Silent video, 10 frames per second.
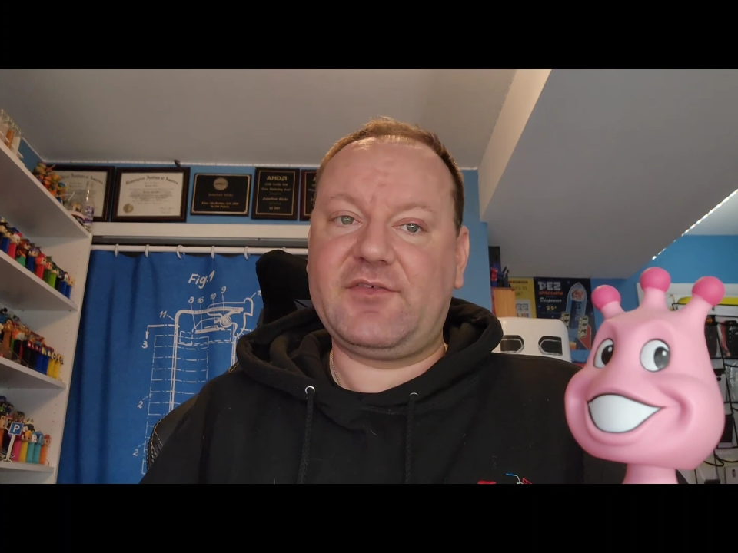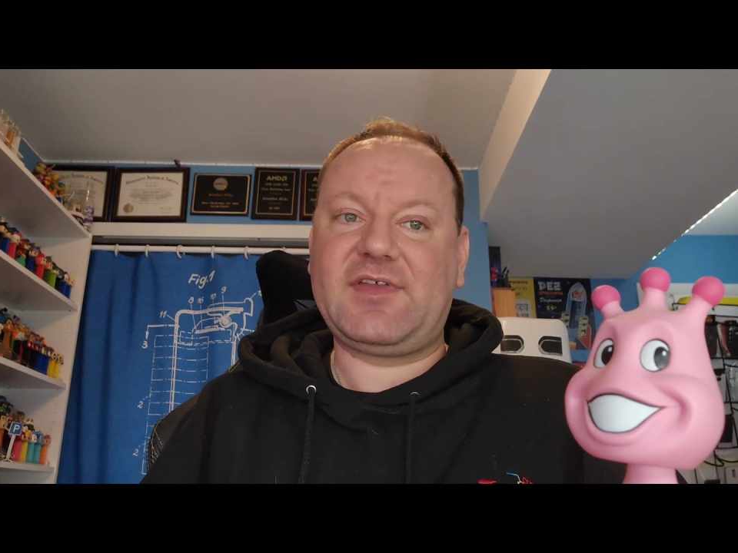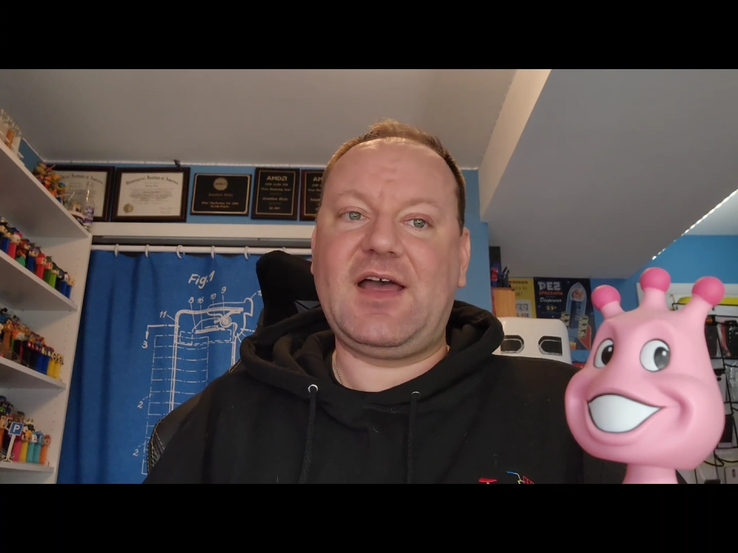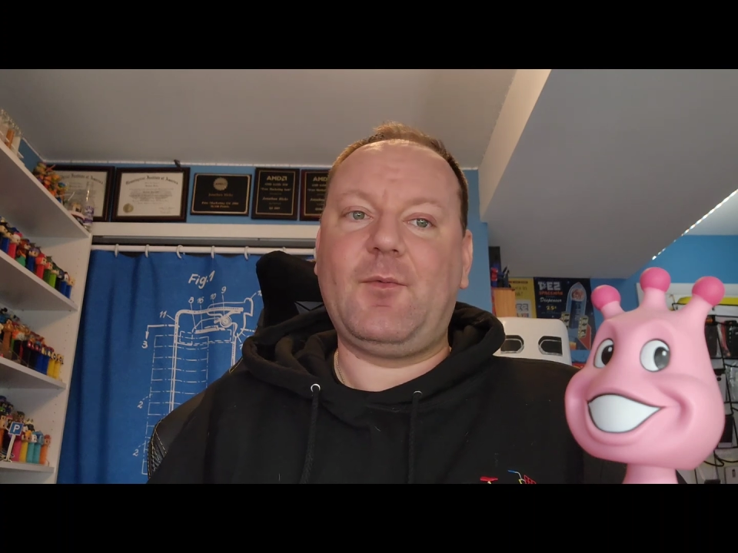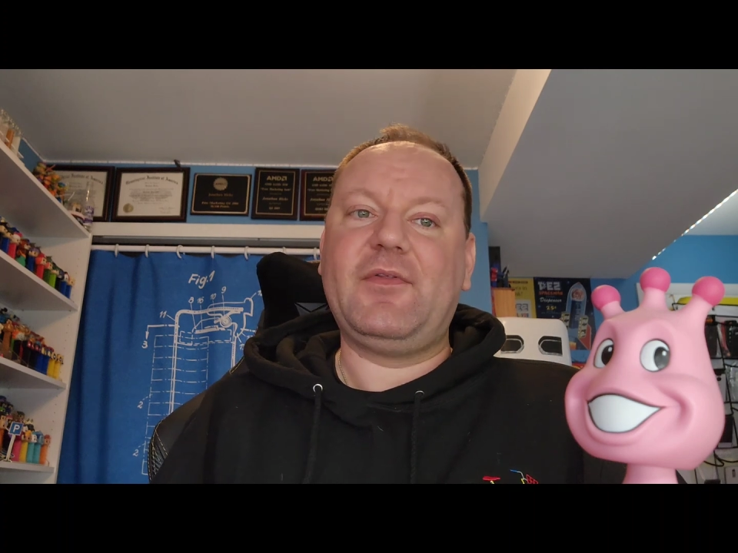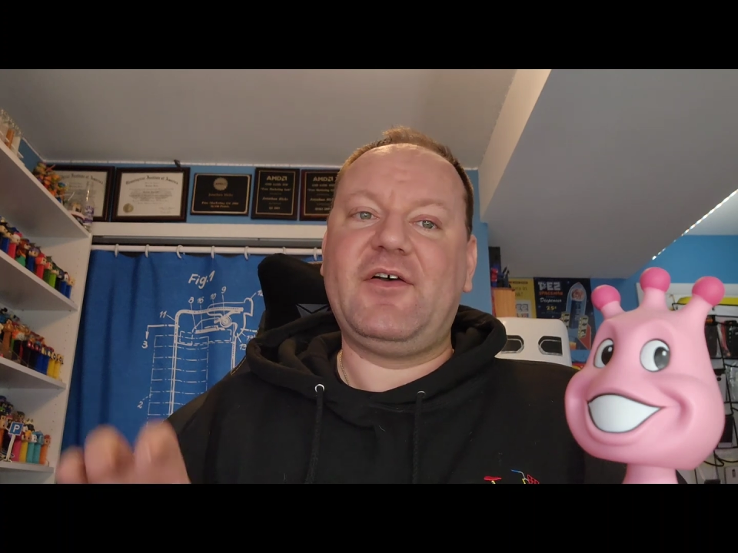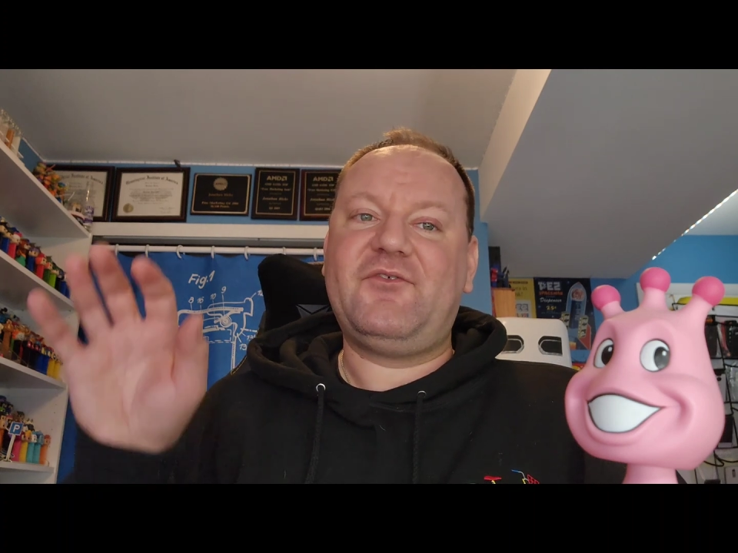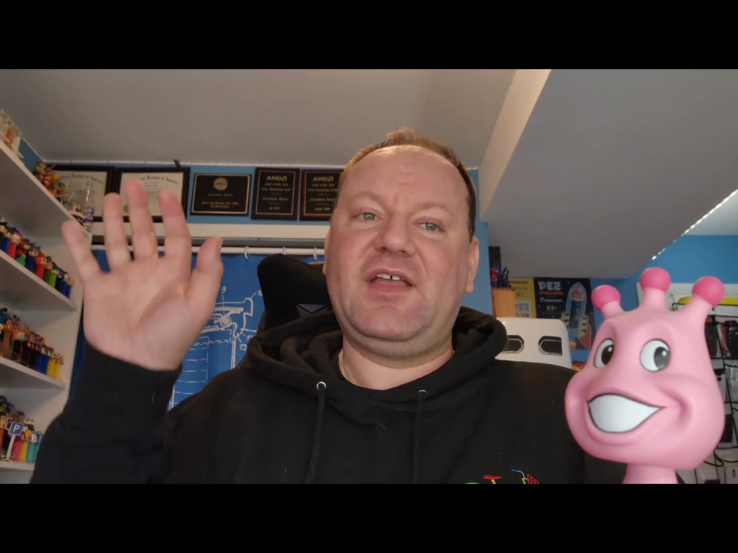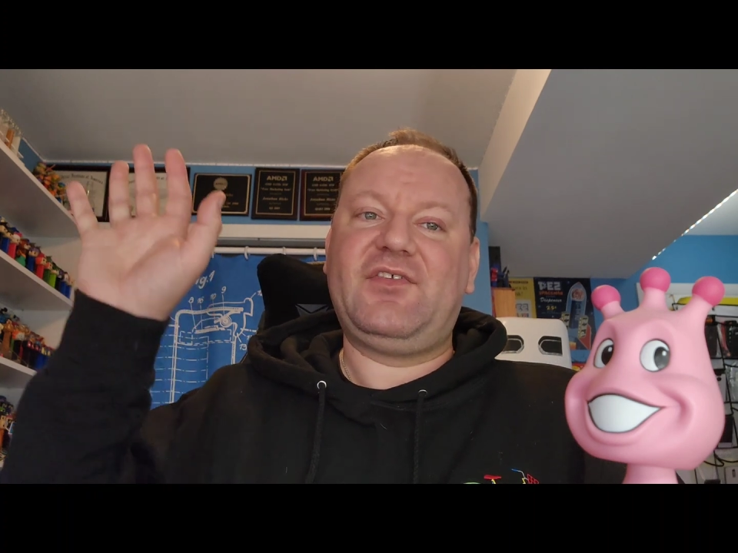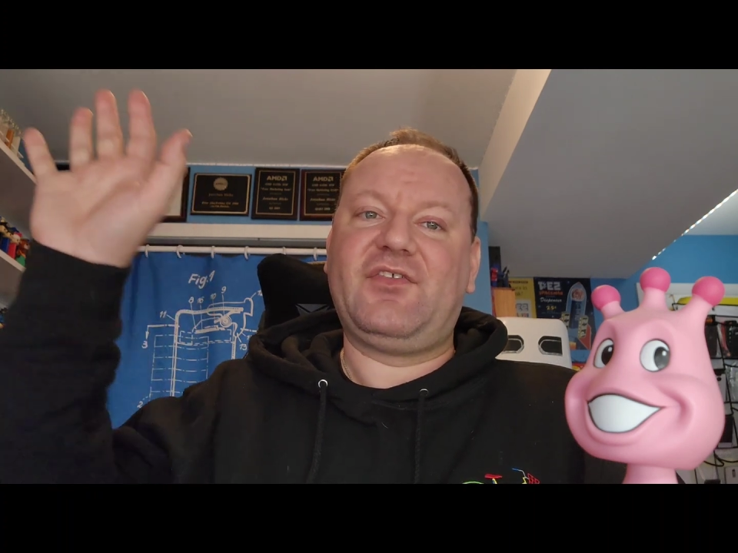I've got one that
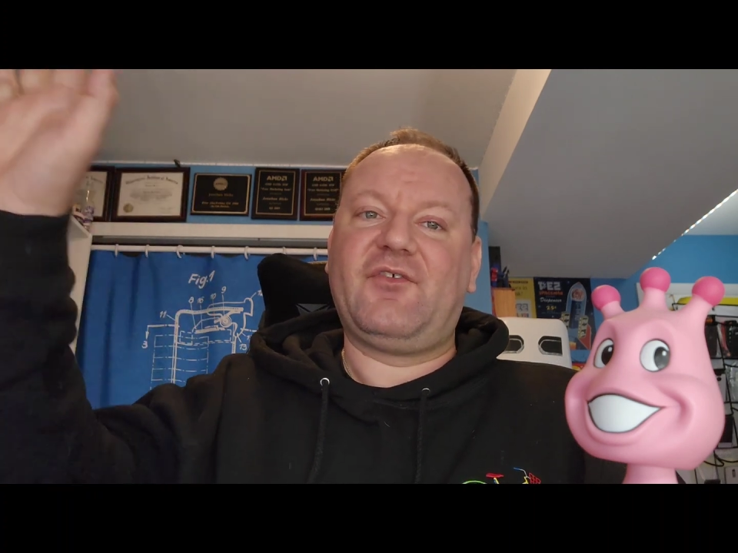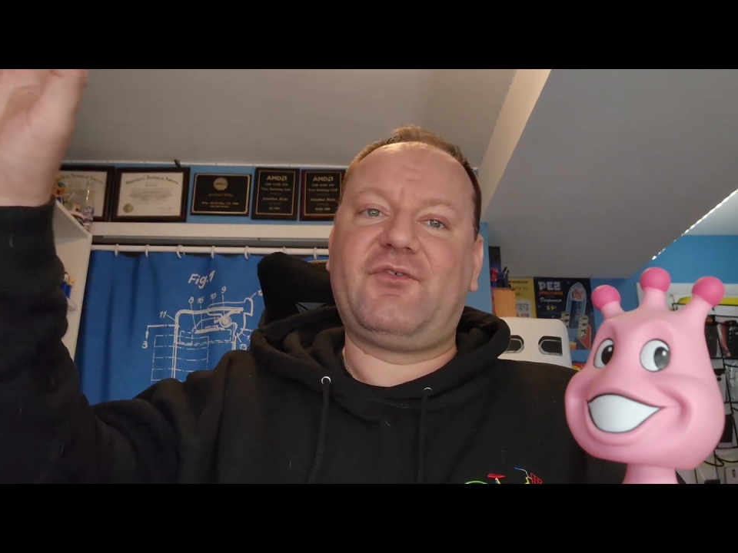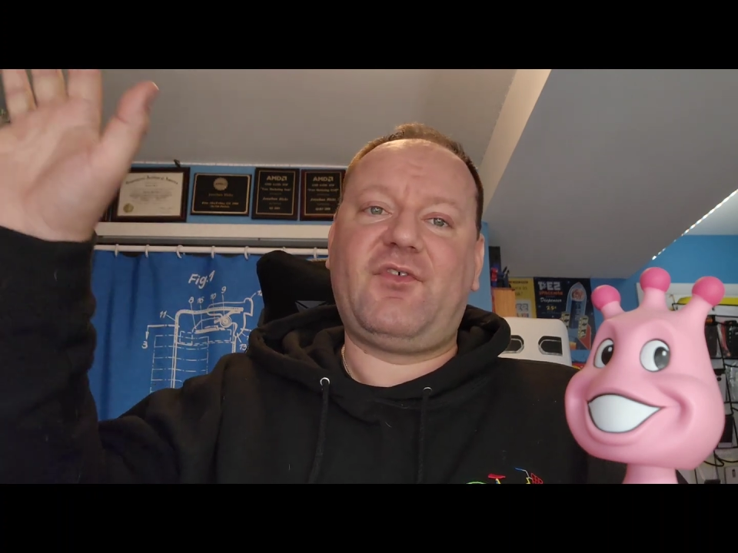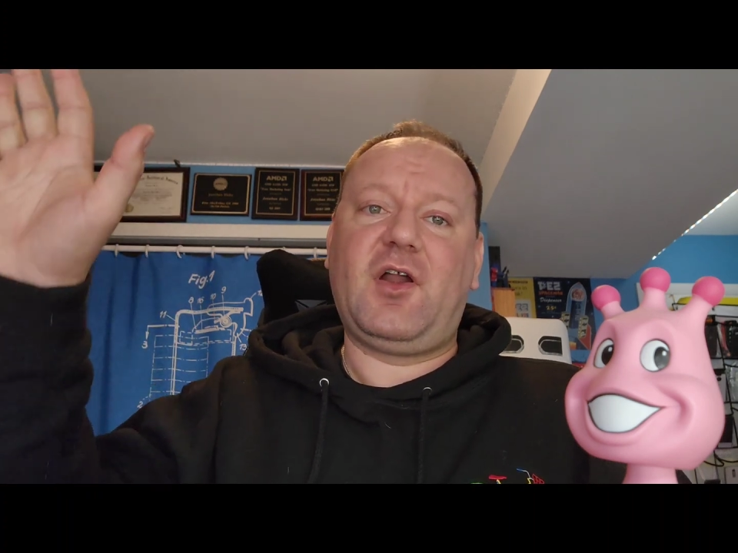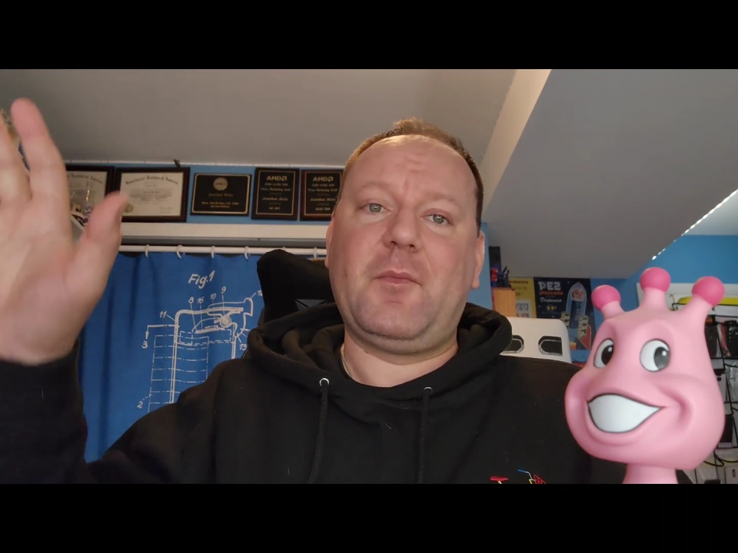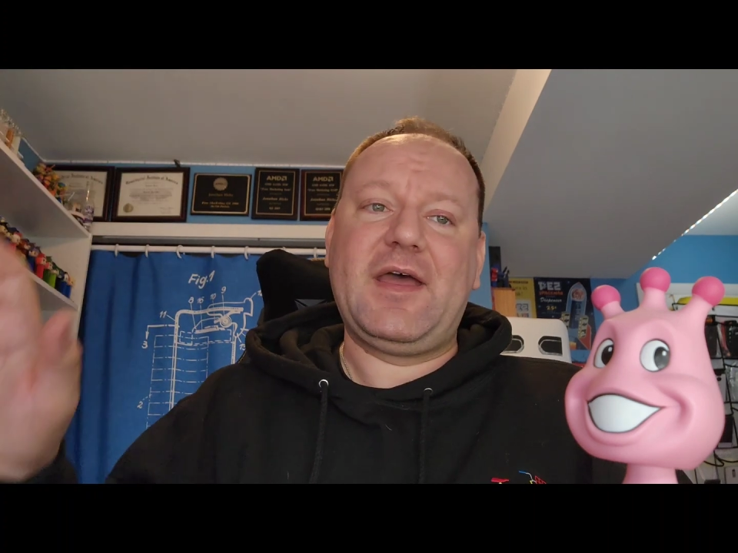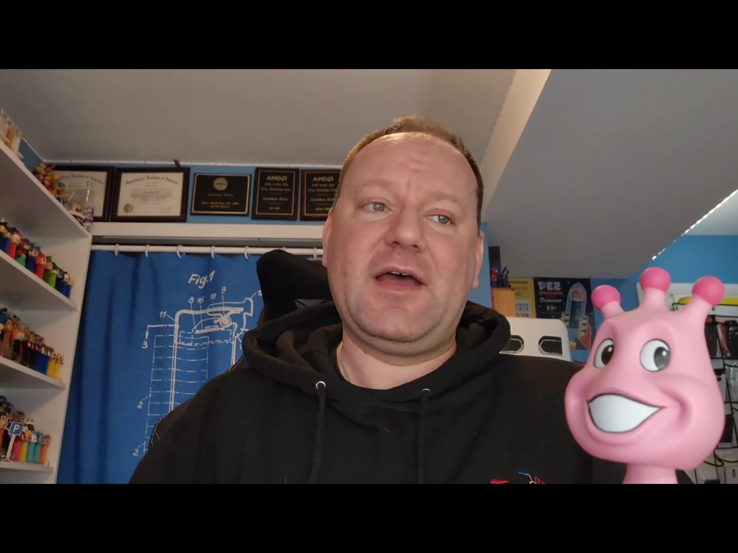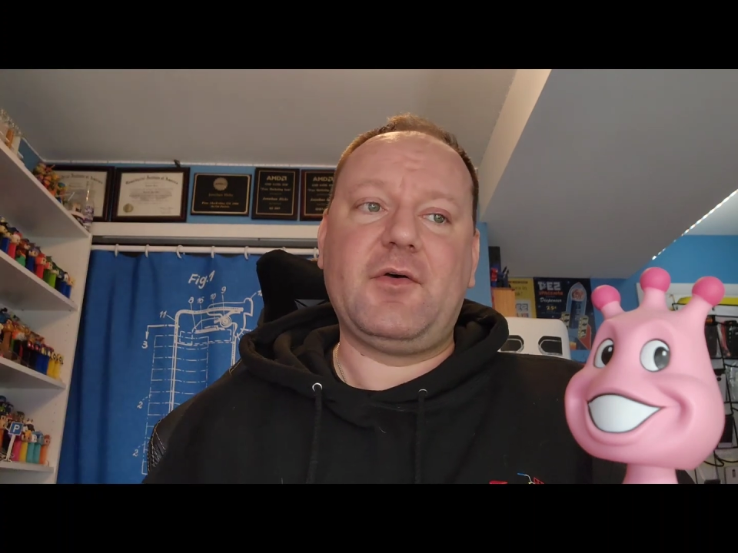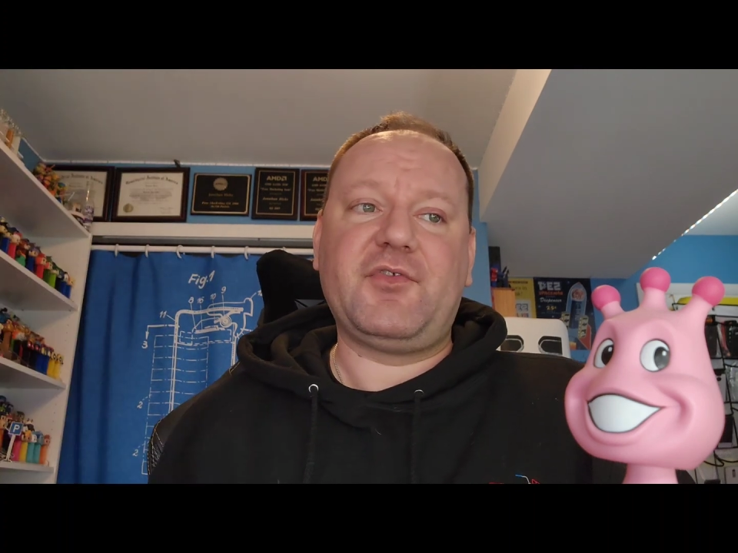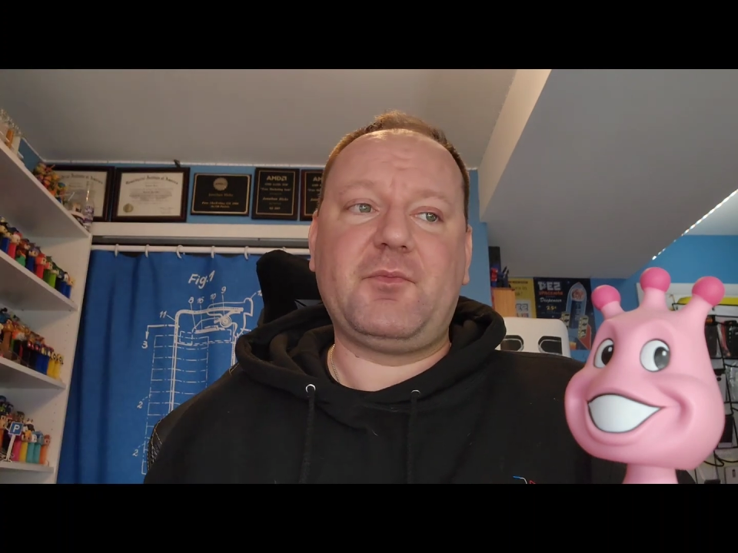faces the front of my
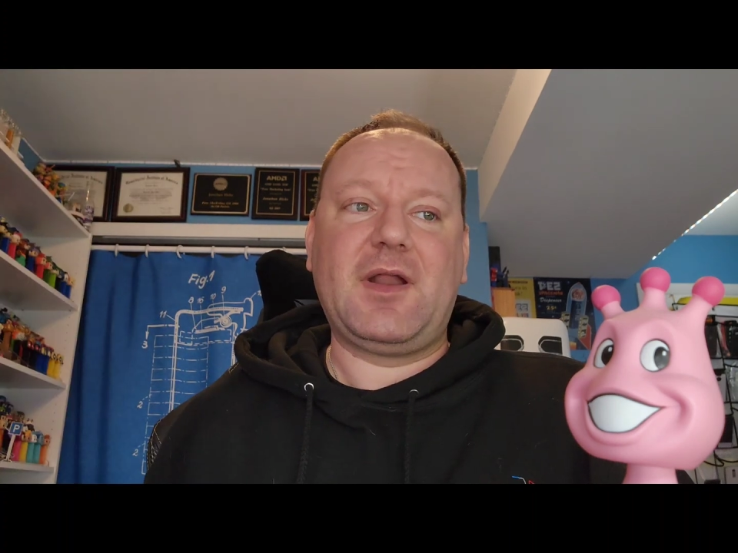house,